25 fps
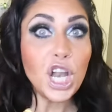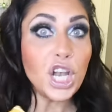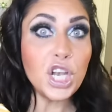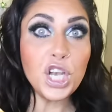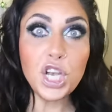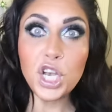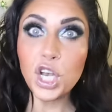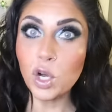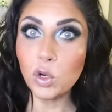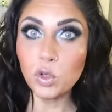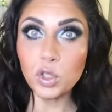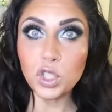
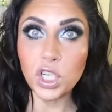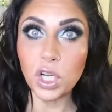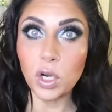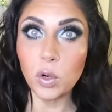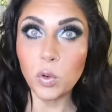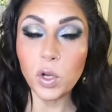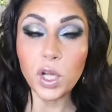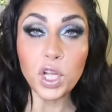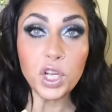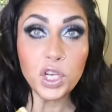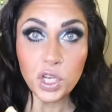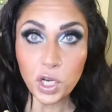No
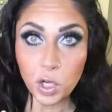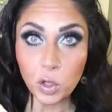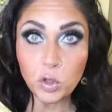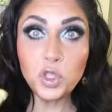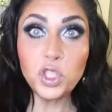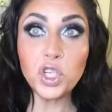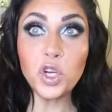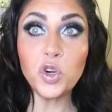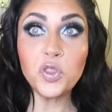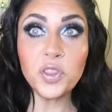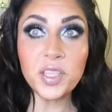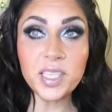joke. No
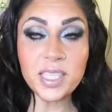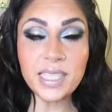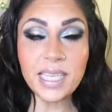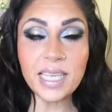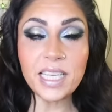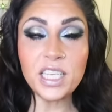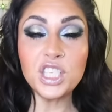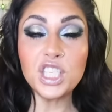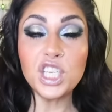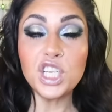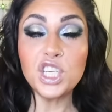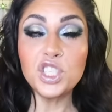joke. This
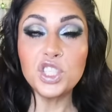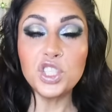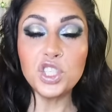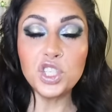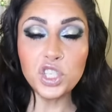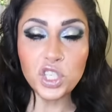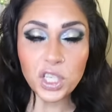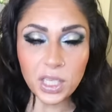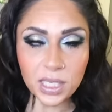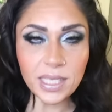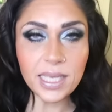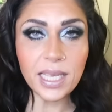tastes
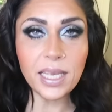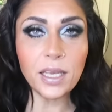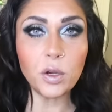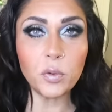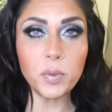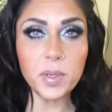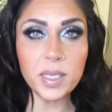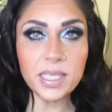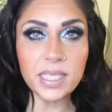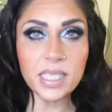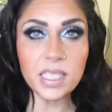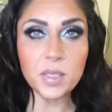just like a
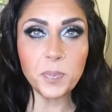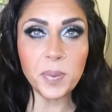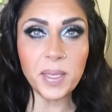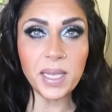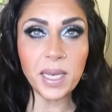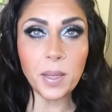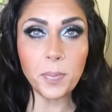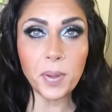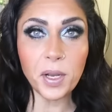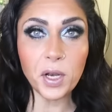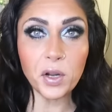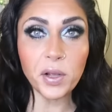Reese's
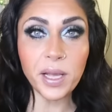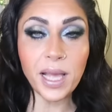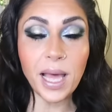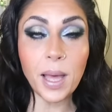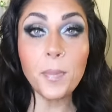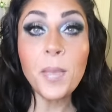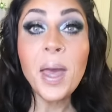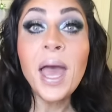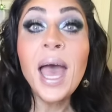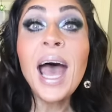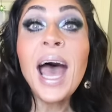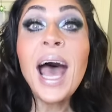peanut butter
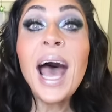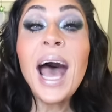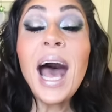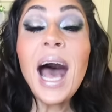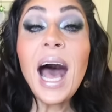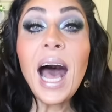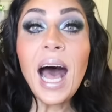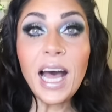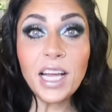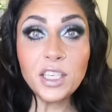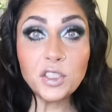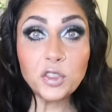cup.
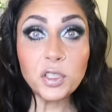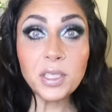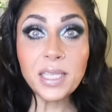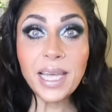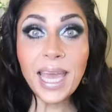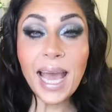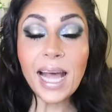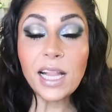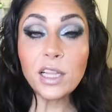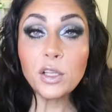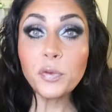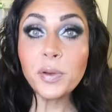100
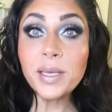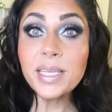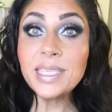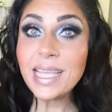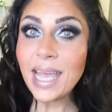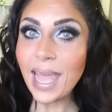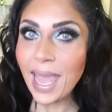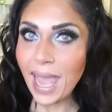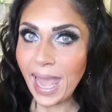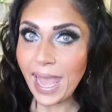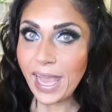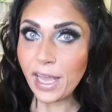calories,
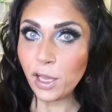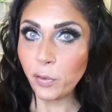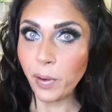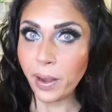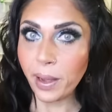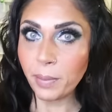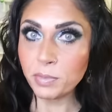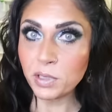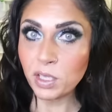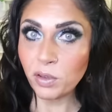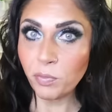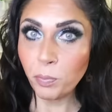8
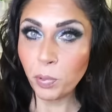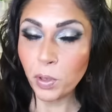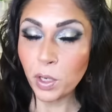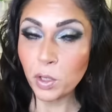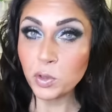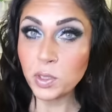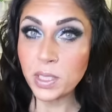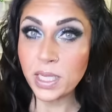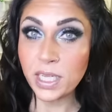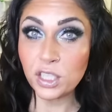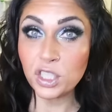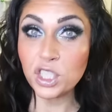grams of
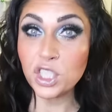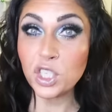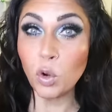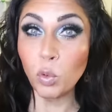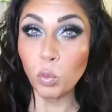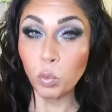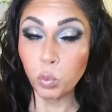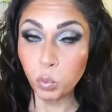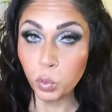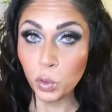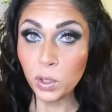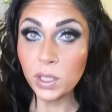protein.
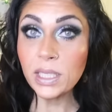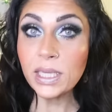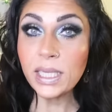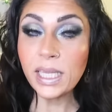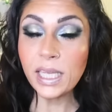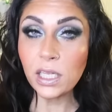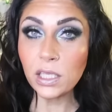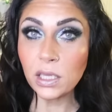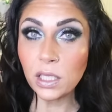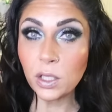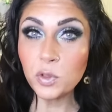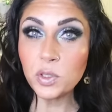So
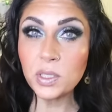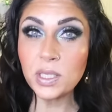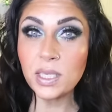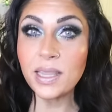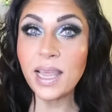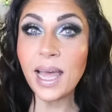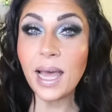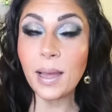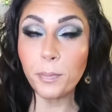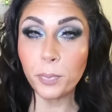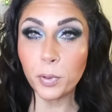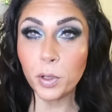really close to
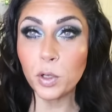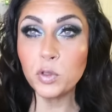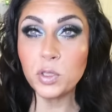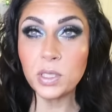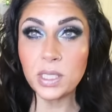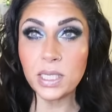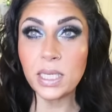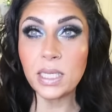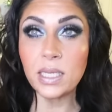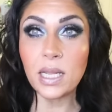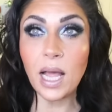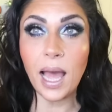that
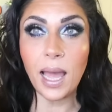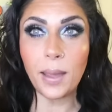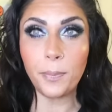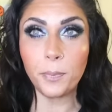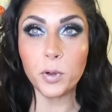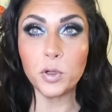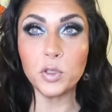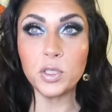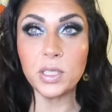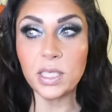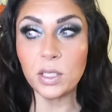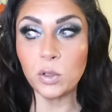protein, high
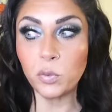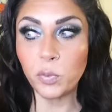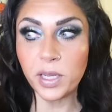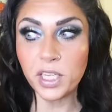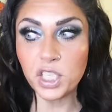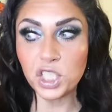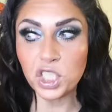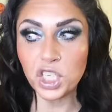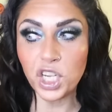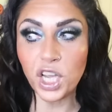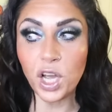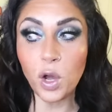protein
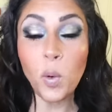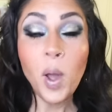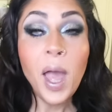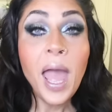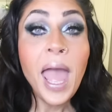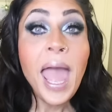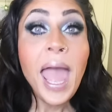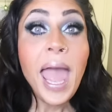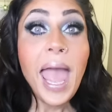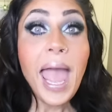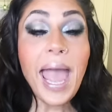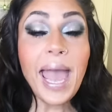ratio
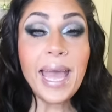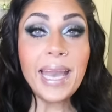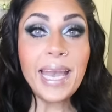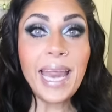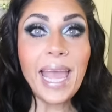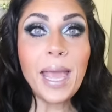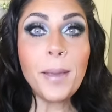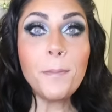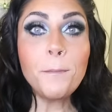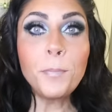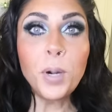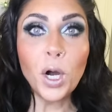and
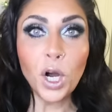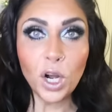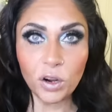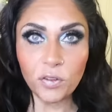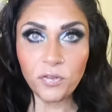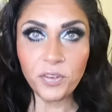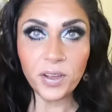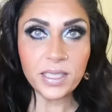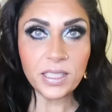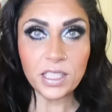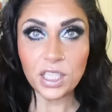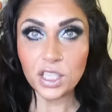a
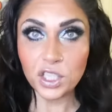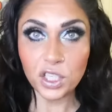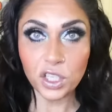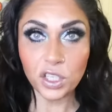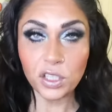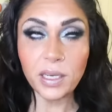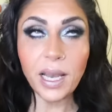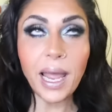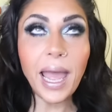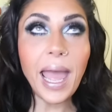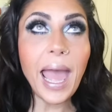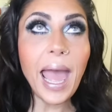perfect
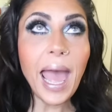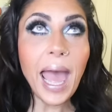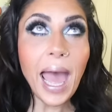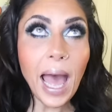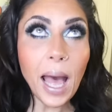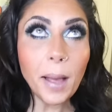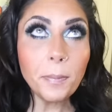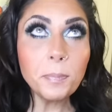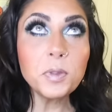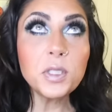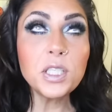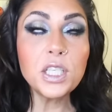dessert
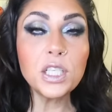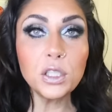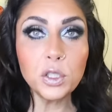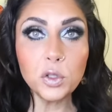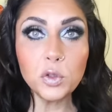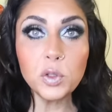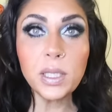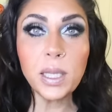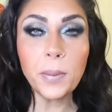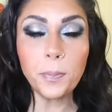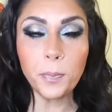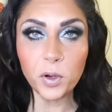
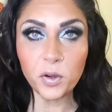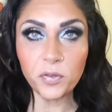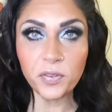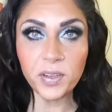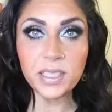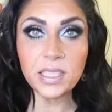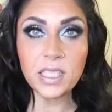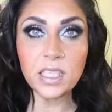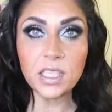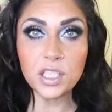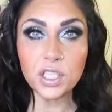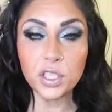absolutely
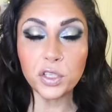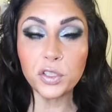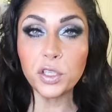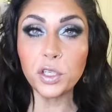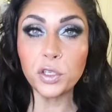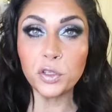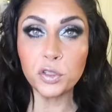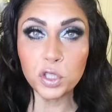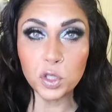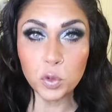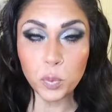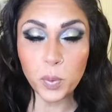perfect dessert
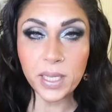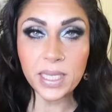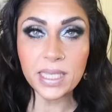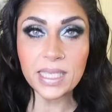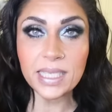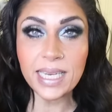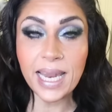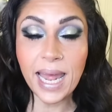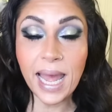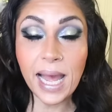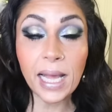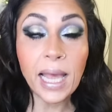or sweet
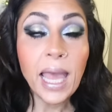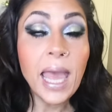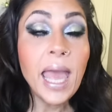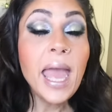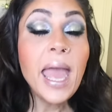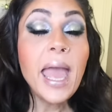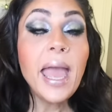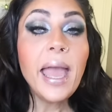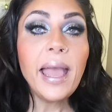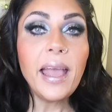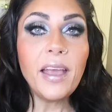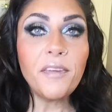snack.
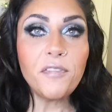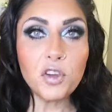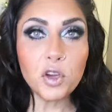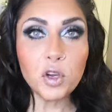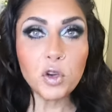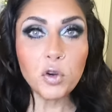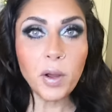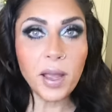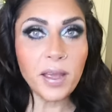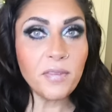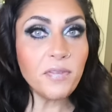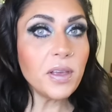If
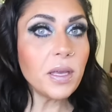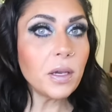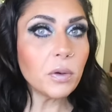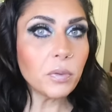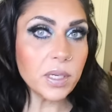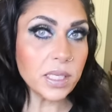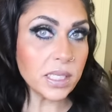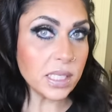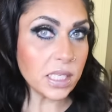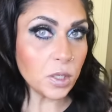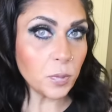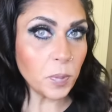you're craving a
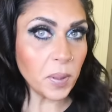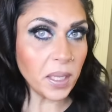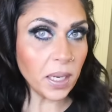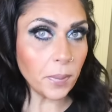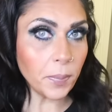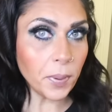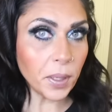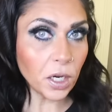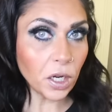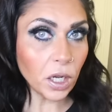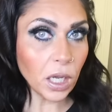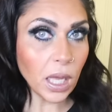Reese's
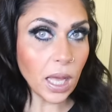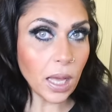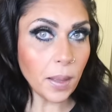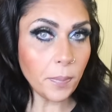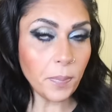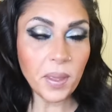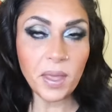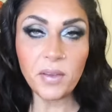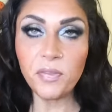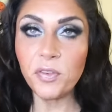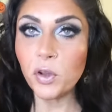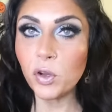peanut butter
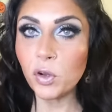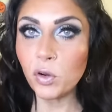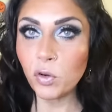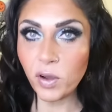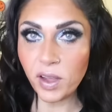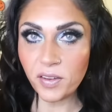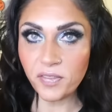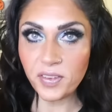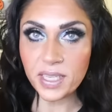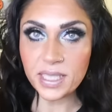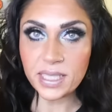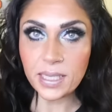cup, if you're
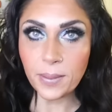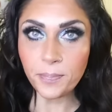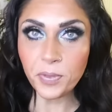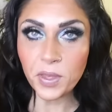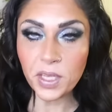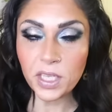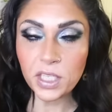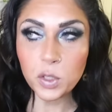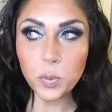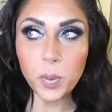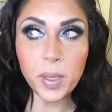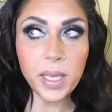craving
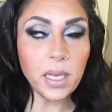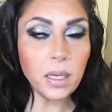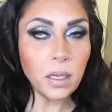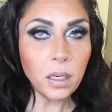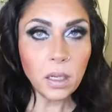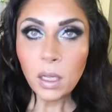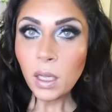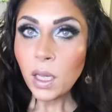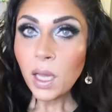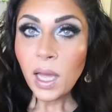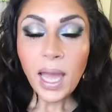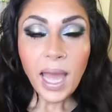something
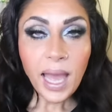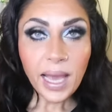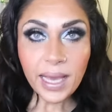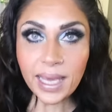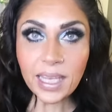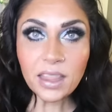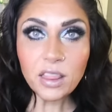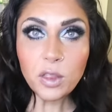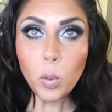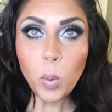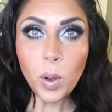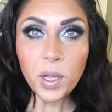sweet,
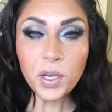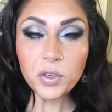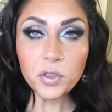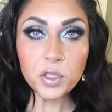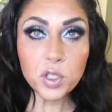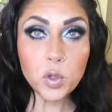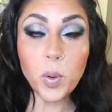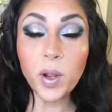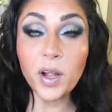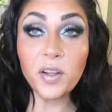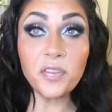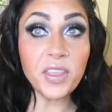get the Wonder
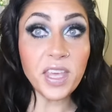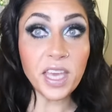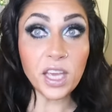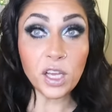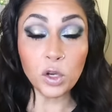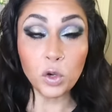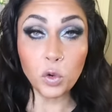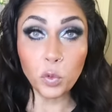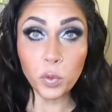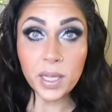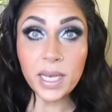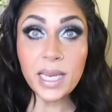Square. The
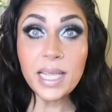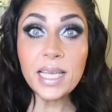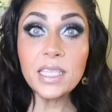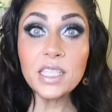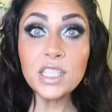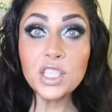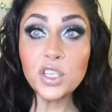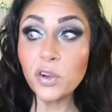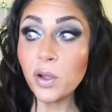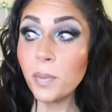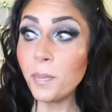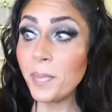
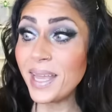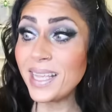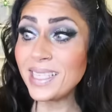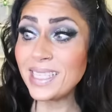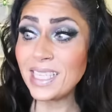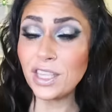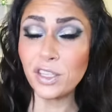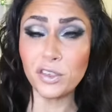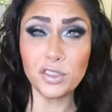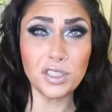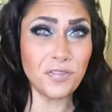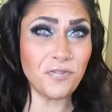ingredients are
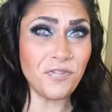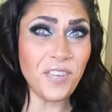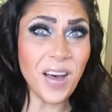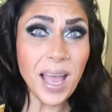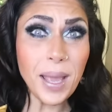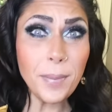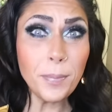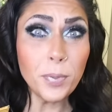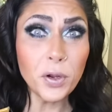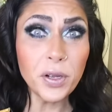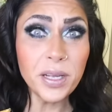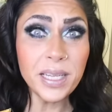amazing. There's
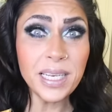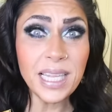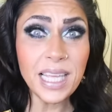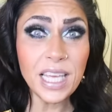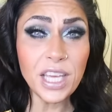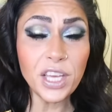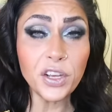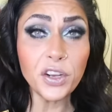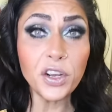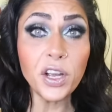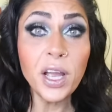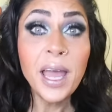fiber in
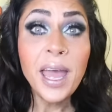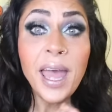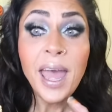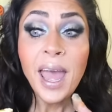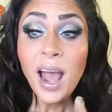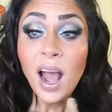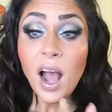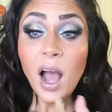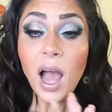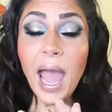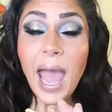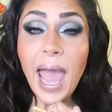here
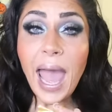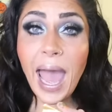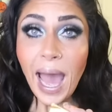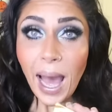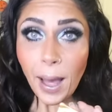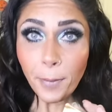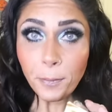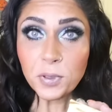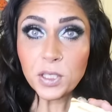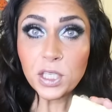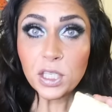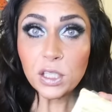
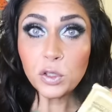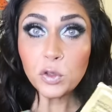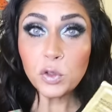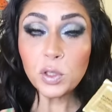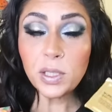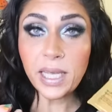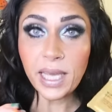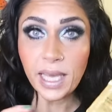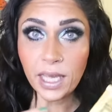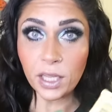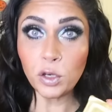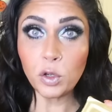
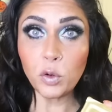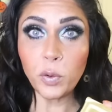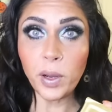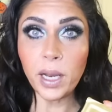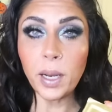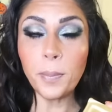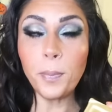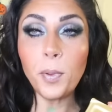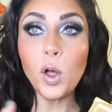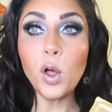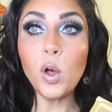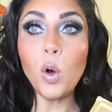absolutely
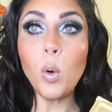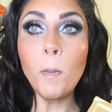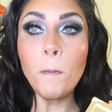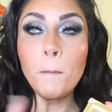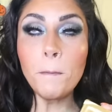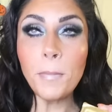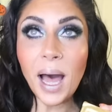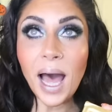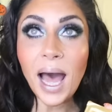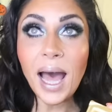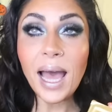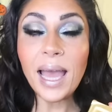incredible,
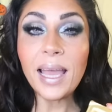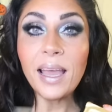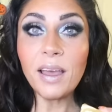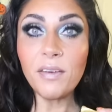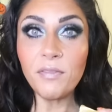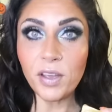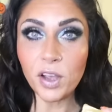my